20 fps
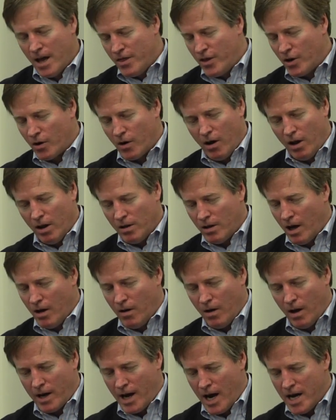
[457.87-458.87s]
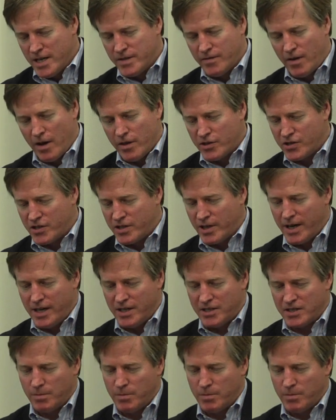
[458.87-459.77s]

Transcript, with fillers: there are all uh, kinds of other studies.